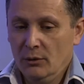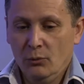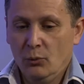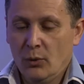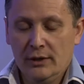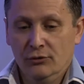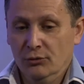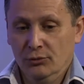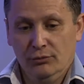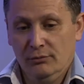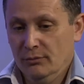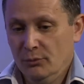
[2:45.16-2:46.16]
once
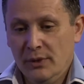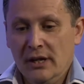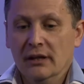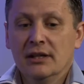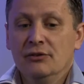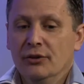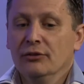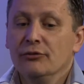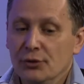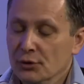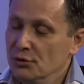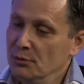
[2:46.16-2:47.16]
we are given
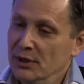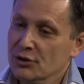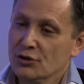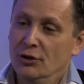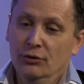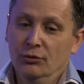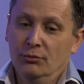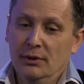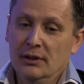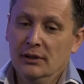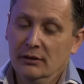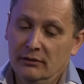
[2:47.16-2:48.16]
fluctuations,
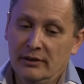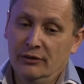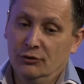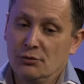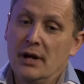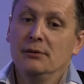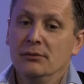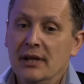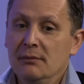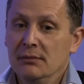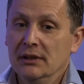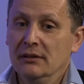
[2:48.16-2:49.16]
we describe
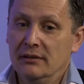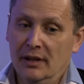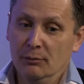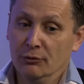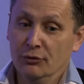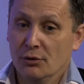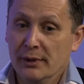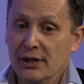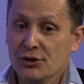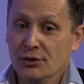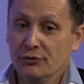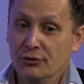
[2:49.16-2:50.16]
them in terms of
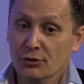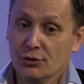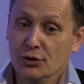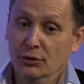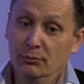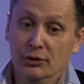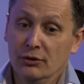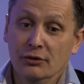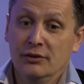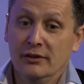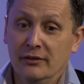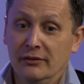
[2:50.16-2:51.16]
correlation function, but
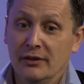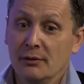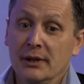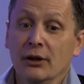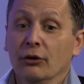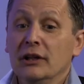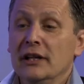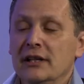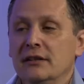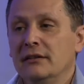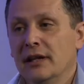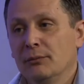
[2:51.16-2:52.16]
not necessarily
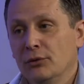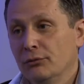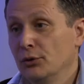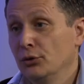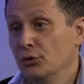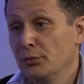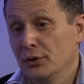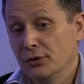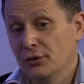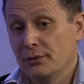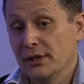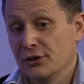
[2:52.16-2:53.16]
only in terms of the
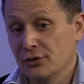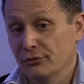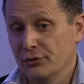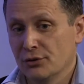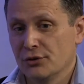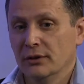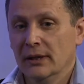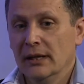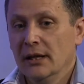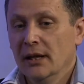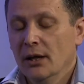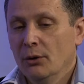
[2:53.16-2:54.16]
two-point correlation function.
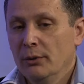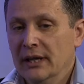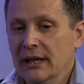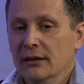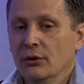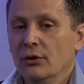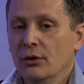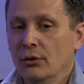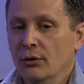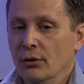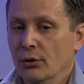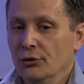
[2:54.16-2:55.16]
We can
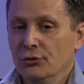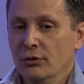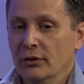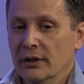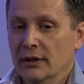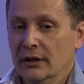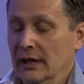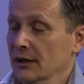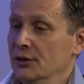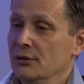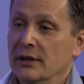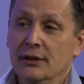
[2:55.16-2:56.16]
also
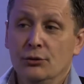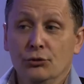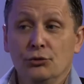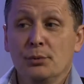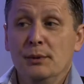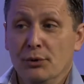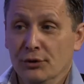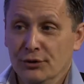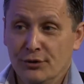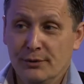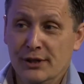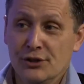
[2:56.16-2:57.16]
calculate the
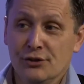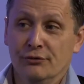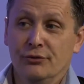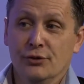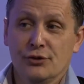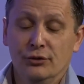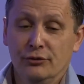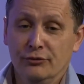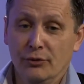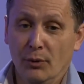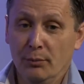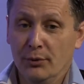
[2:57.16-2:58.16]
three-point correlation function, the
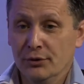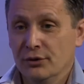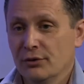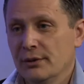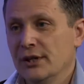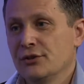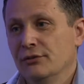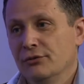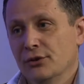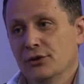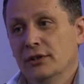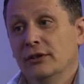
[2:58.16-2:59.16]
four-point correlation
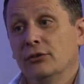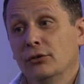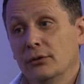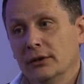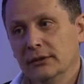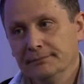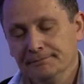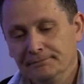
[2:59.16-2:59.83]
function, and so on.